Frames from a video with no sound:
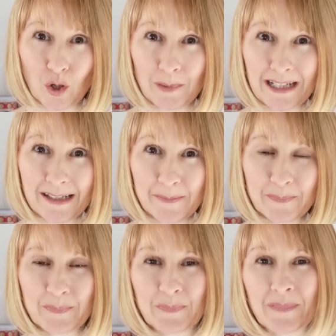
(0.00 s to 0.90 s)
normally.
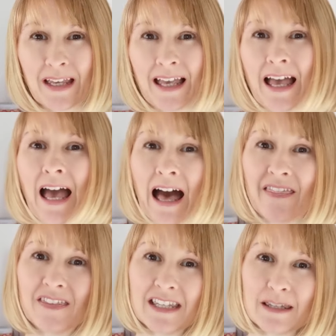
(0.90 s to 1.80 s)

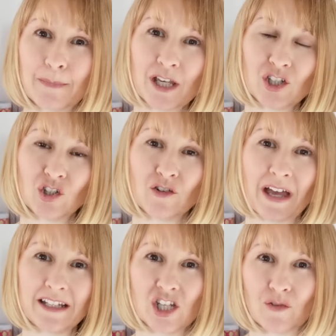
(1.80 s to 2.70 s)
And this makes sure
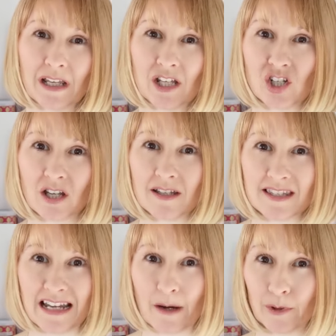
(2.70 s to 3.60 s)
that any shrinkage
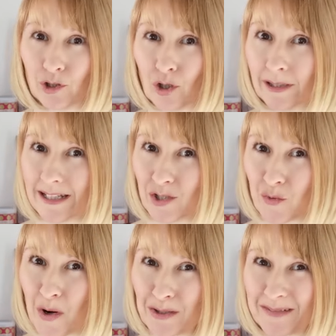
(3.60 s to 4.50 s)
occurs now and not
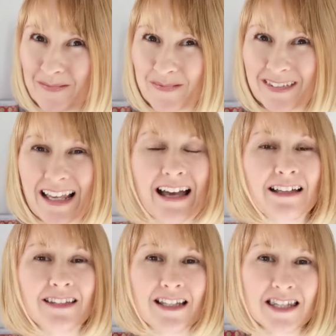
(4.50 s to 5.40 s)
later on.
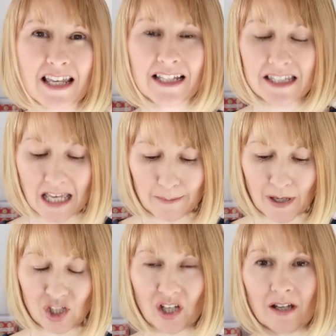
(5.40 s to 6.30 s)
Then take a tape
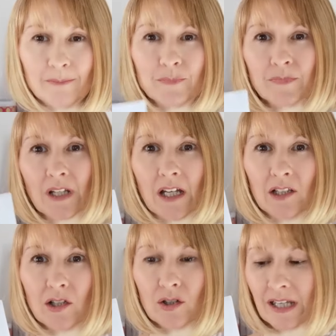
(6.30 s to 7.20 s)
measure
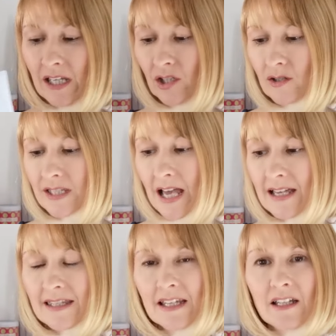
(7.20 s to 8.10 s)
and locate your
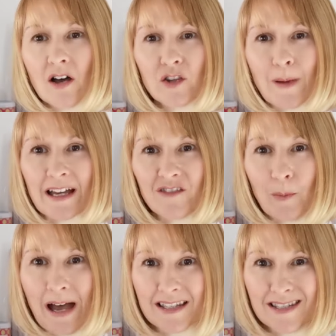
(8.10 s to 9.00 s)
sizing on the back of the
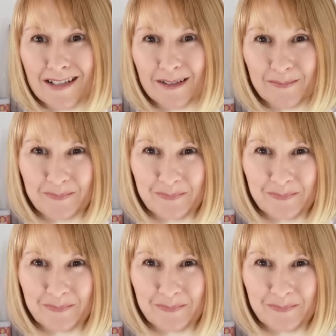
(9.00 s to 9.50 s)
pattern.